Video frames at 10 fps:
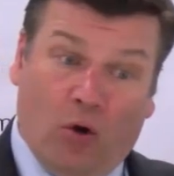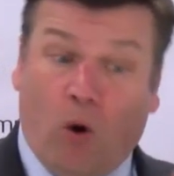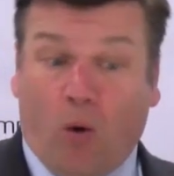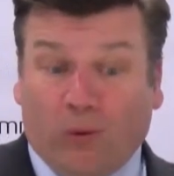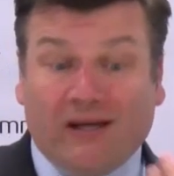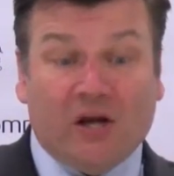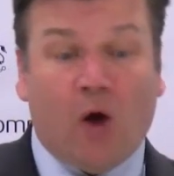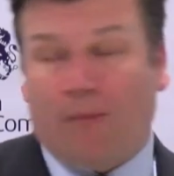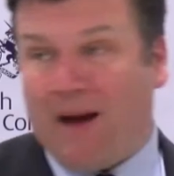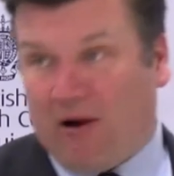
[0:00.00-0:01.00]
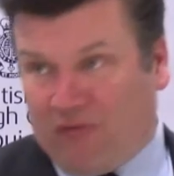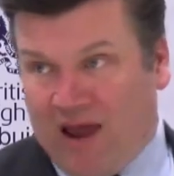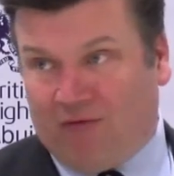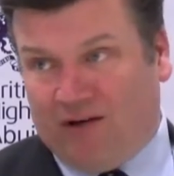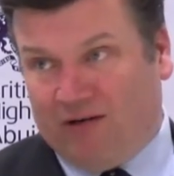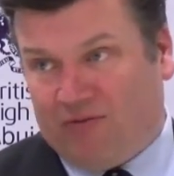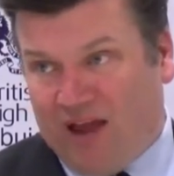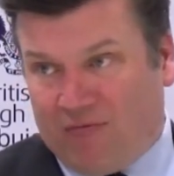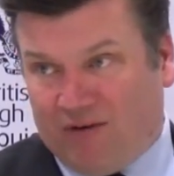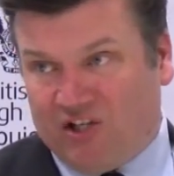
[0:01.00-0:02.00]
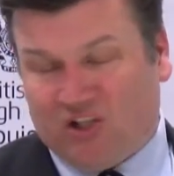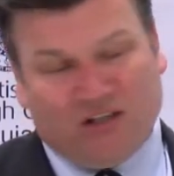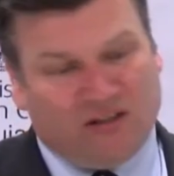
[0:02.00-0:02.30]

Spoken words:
what we know about their region.